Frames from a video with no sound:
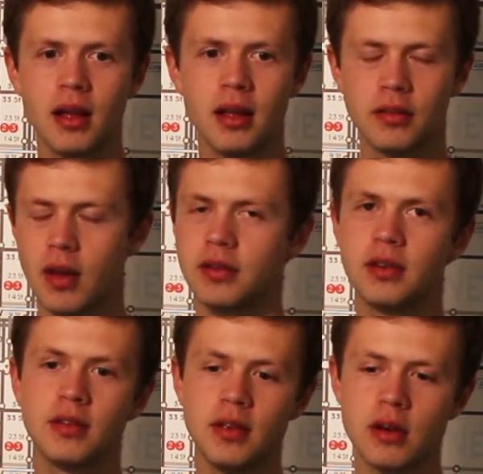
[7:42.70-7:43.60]
So as you
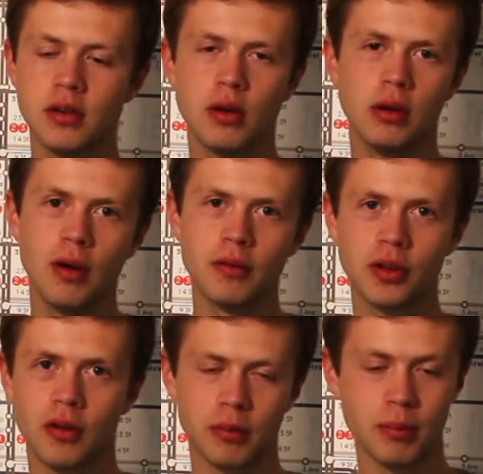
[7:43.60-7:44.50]
can see, you can do a lot of
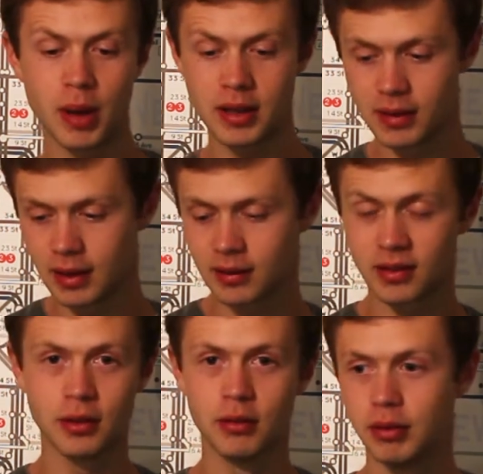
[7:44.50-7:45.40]
stuff from basics
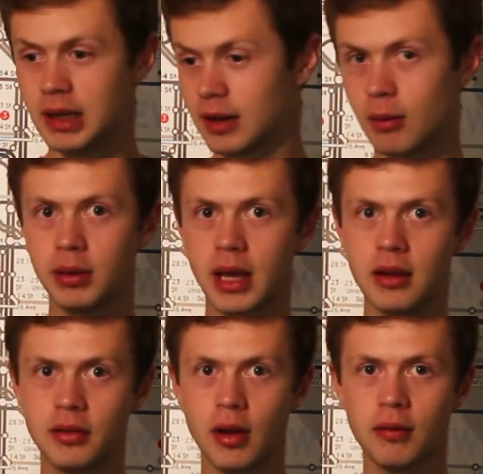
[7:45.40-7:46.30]
to really
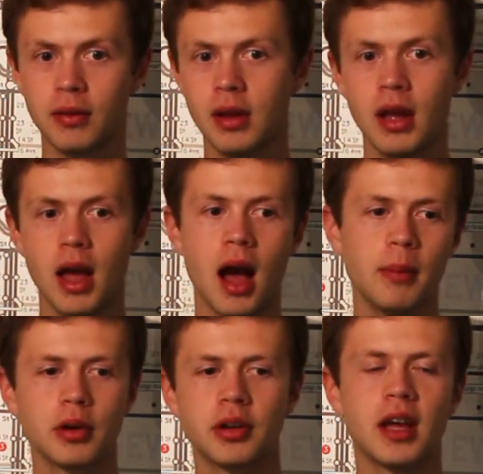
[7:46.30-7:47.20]
complicated stuff. I'm
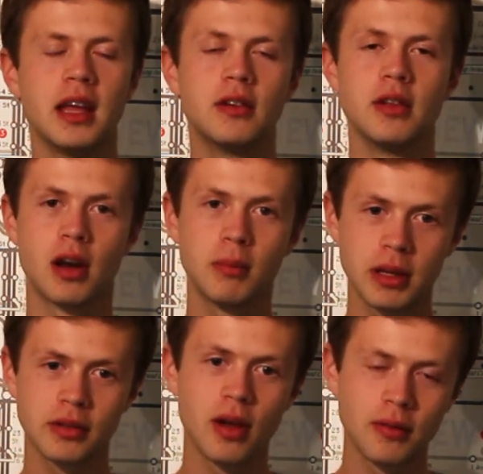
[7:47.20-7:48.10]
not going to get into the
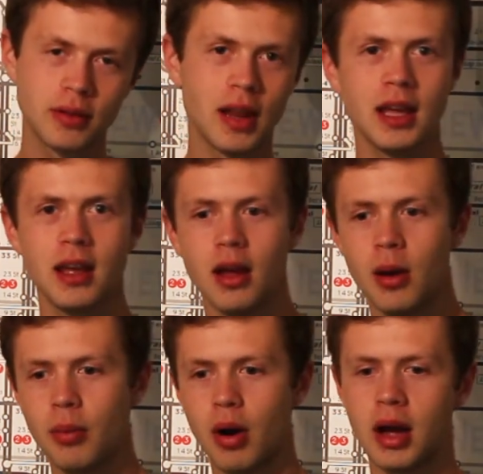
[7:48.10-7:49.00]
complex stuff today,
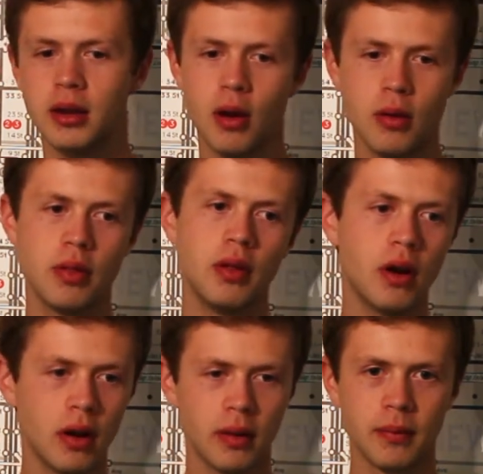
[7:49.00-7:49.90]
but I know there
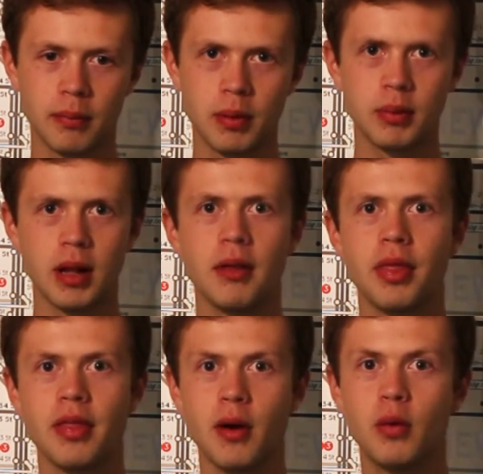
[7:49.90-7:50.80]
are people out
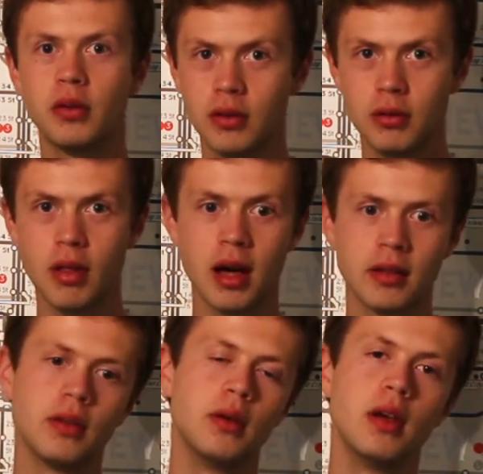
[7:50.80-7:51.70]
there that want to do
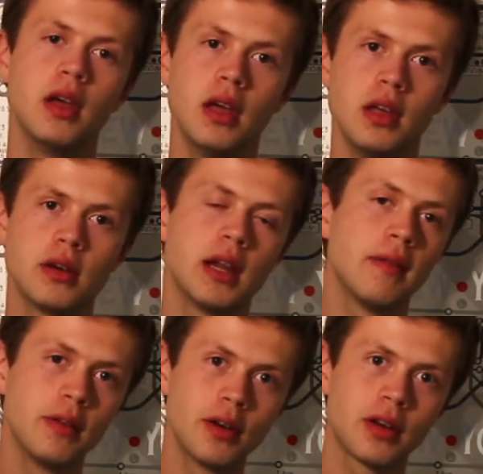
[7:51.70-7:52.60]
that, so you can
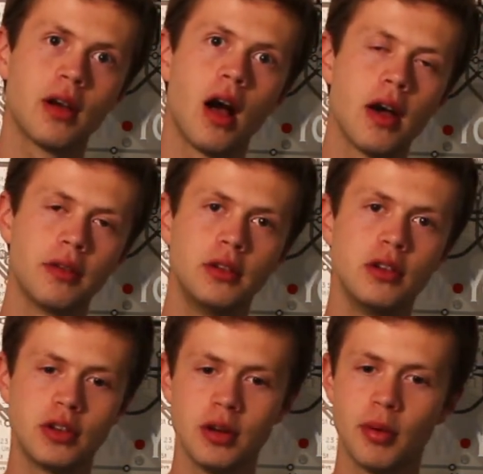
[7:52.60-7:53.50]
have a look either on
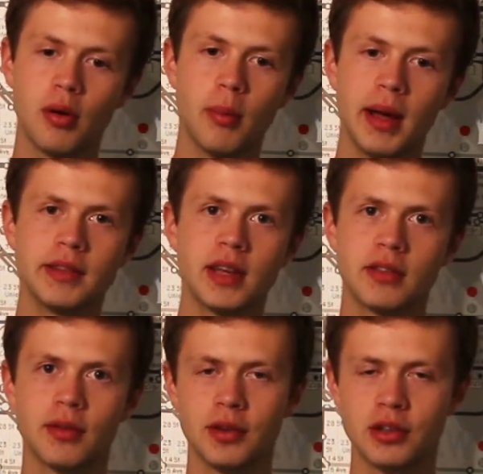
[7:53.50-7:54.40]
YouTube or
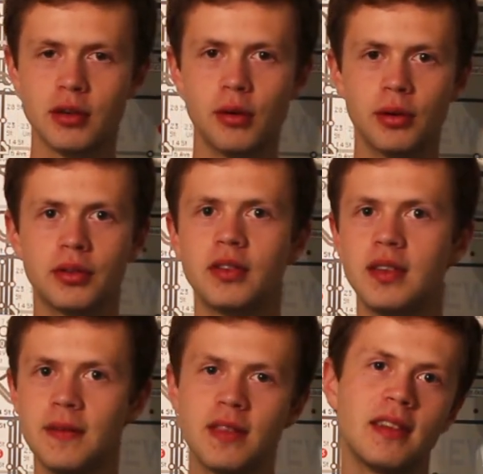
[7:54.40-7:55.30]
Manychat's official course,
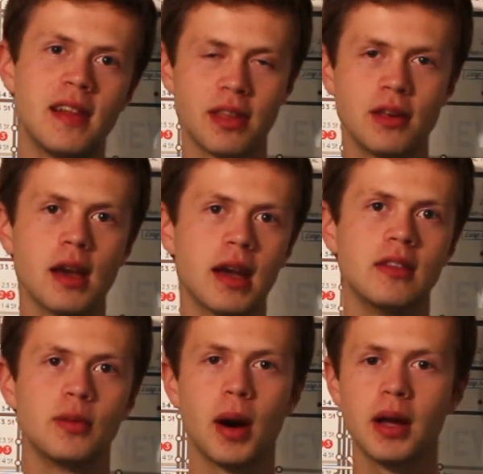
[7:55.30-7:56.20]
see if there's anything you get
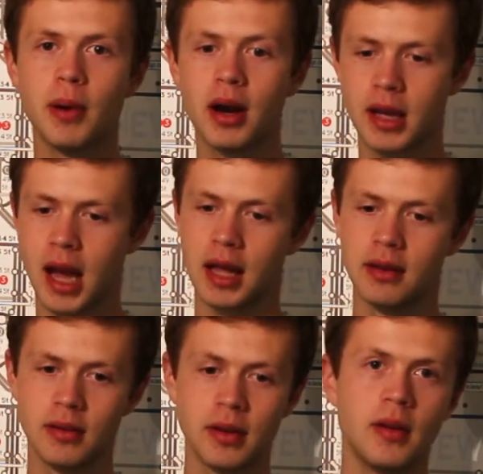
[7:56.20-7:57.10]
inspired by, and